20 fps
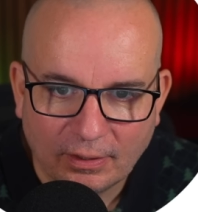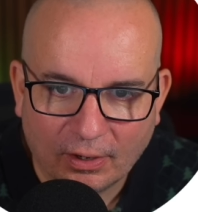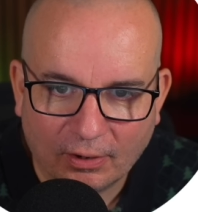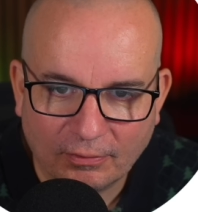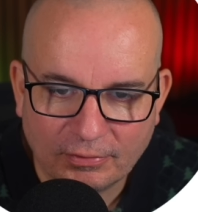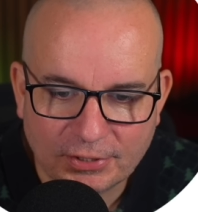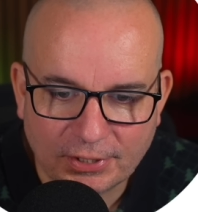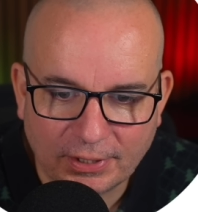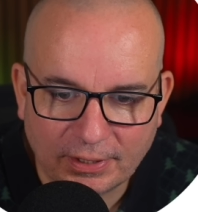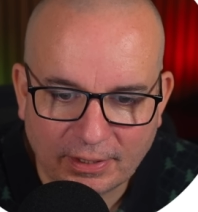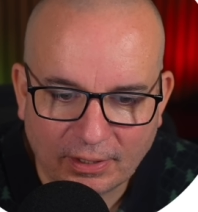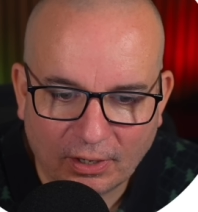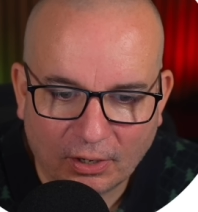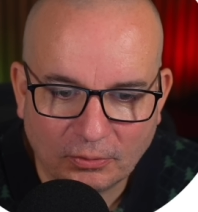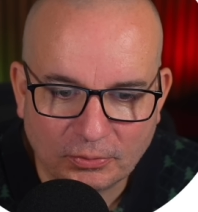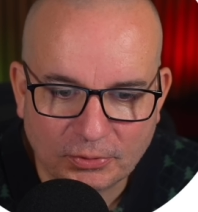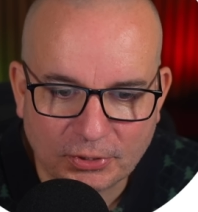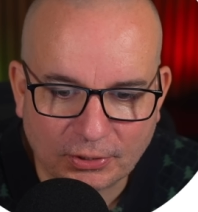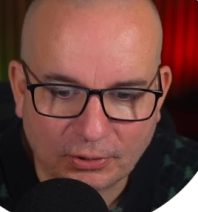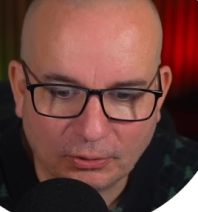Obviously,
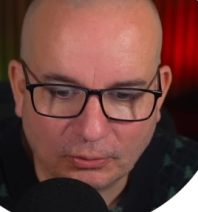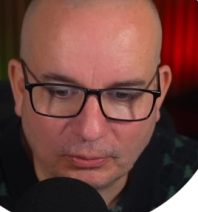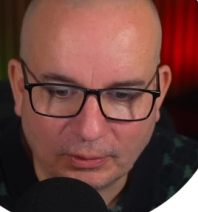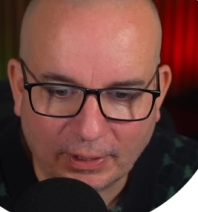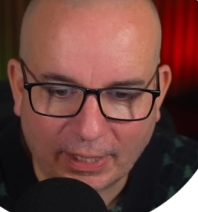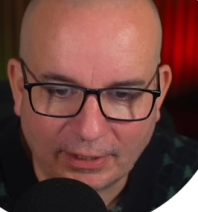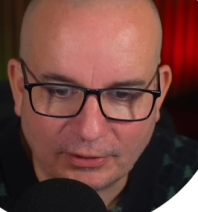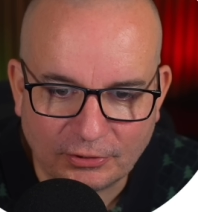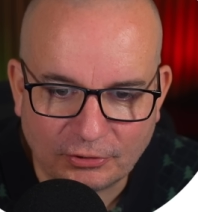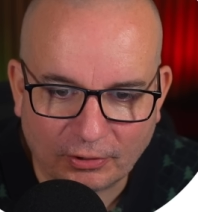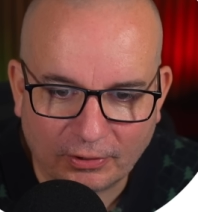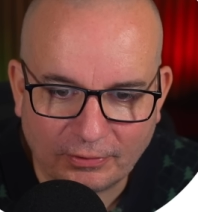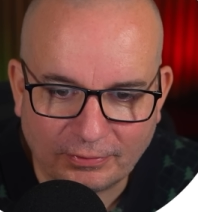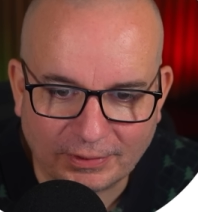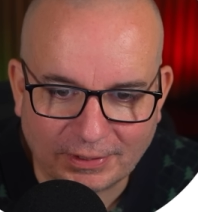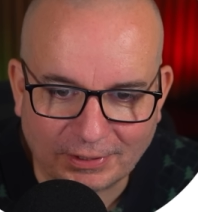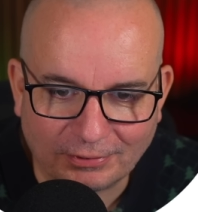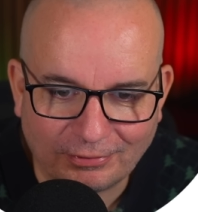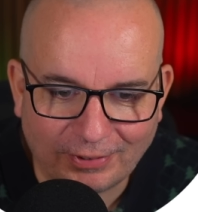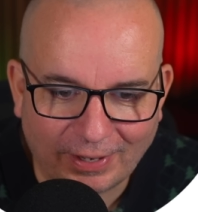old school Land
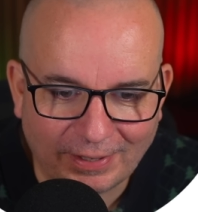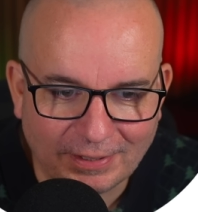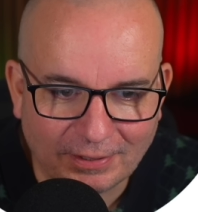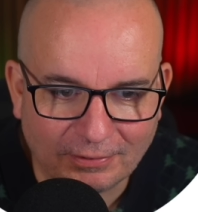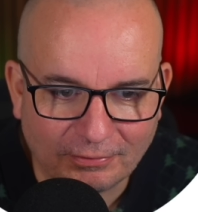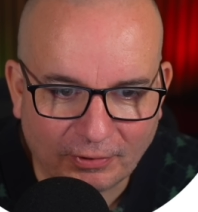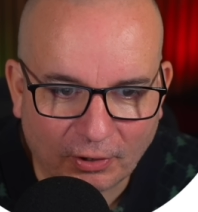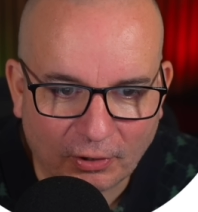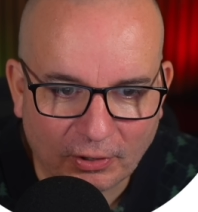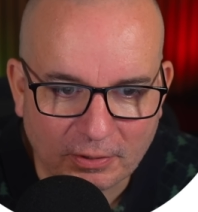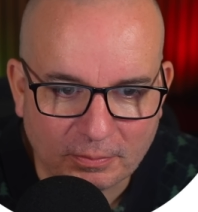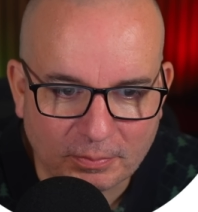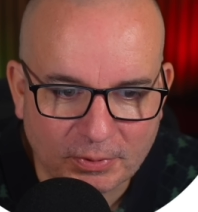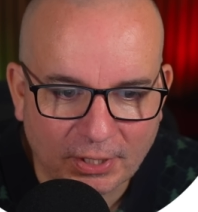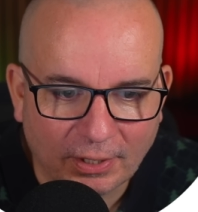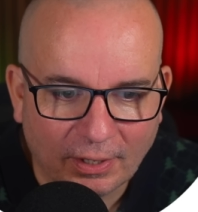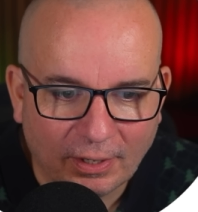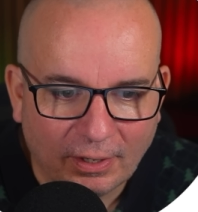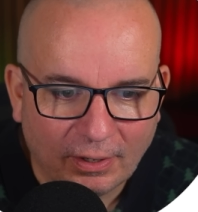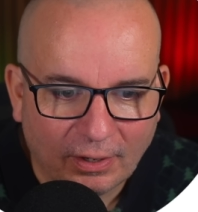Rover Defender
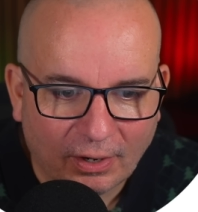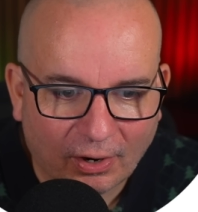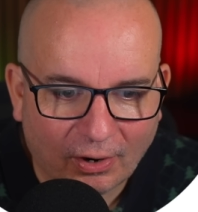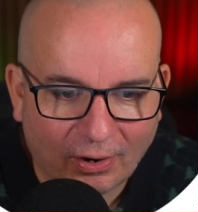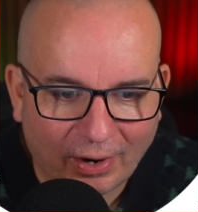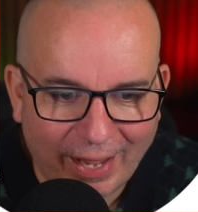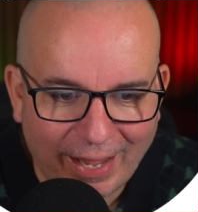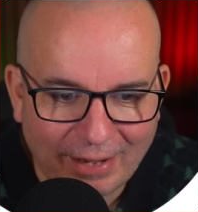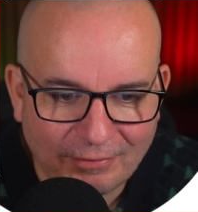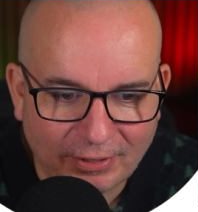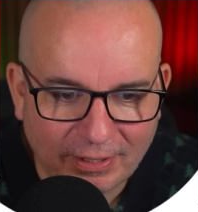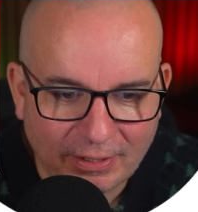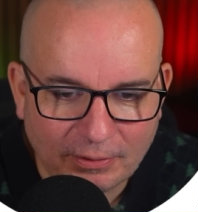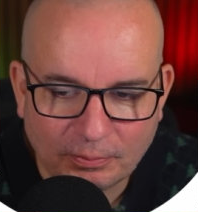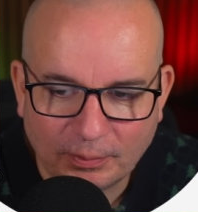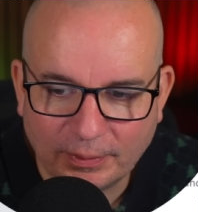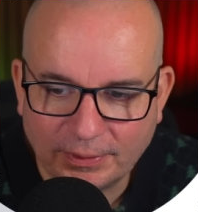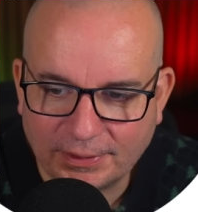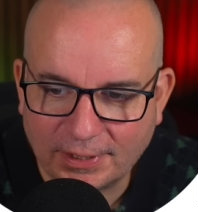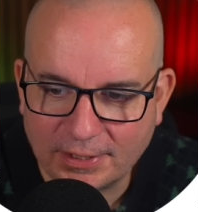vibes are heavy
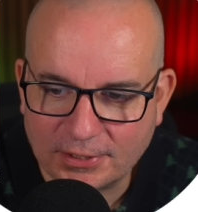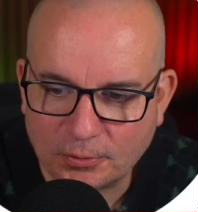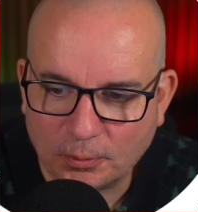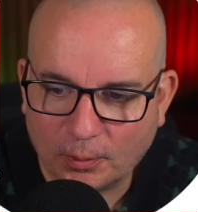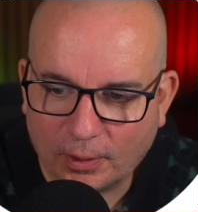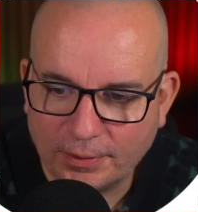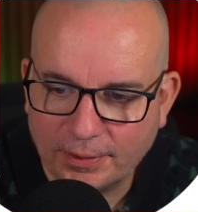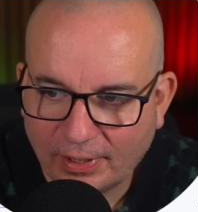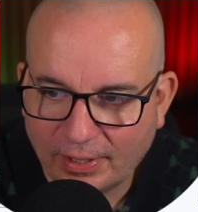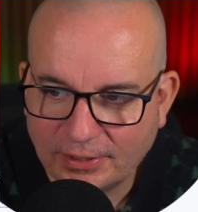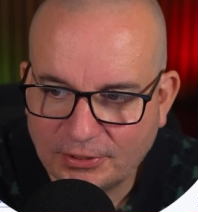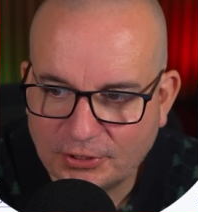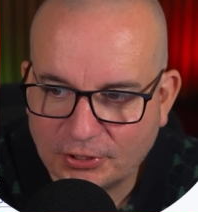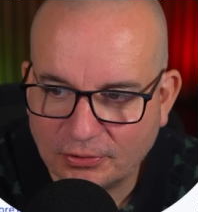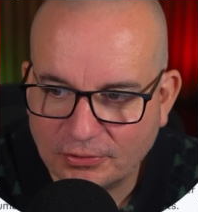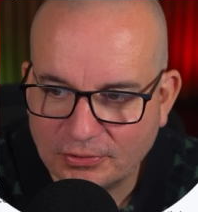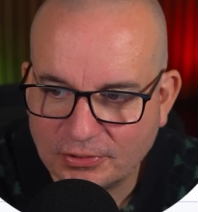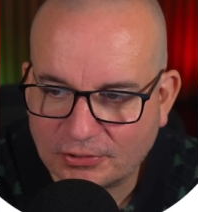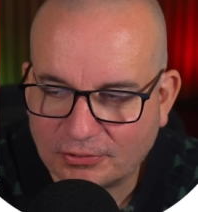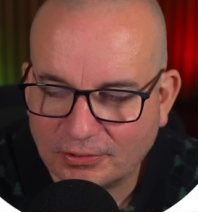with this one.
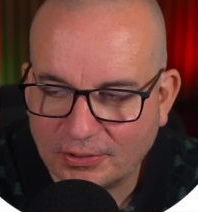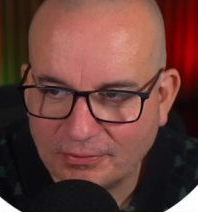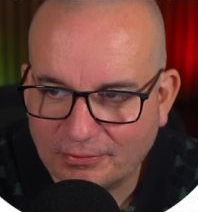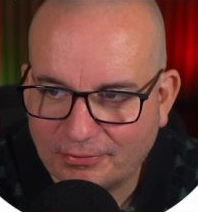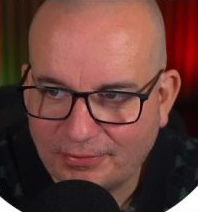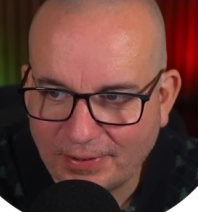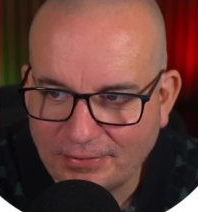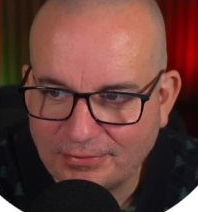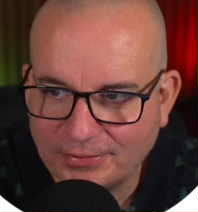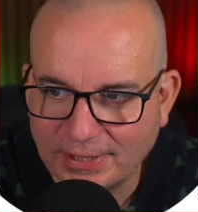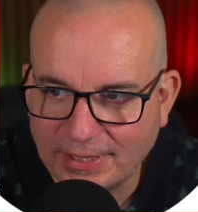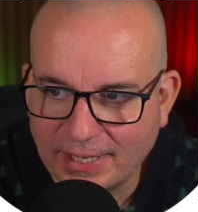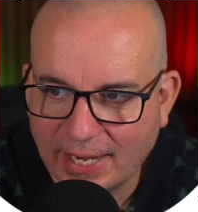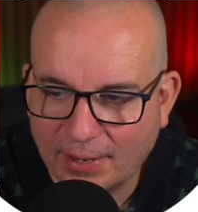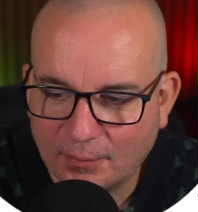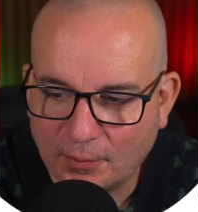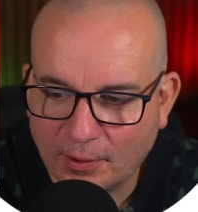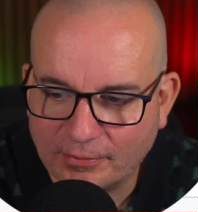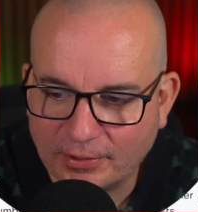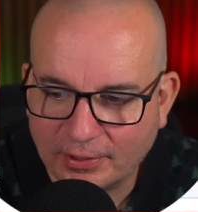Insurance Group 50,
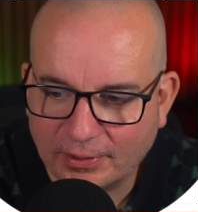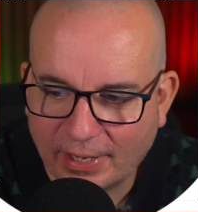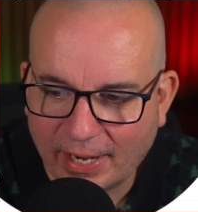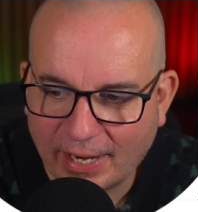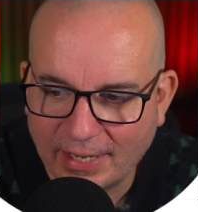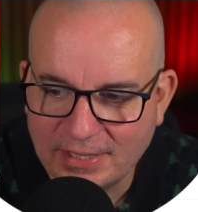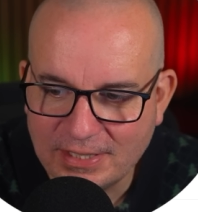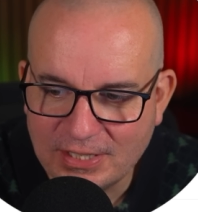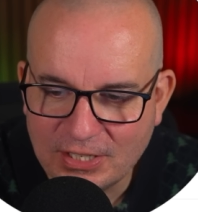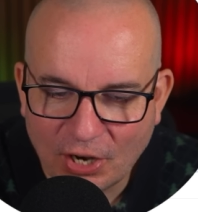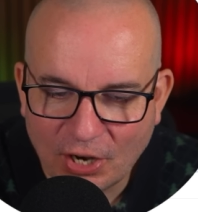however, and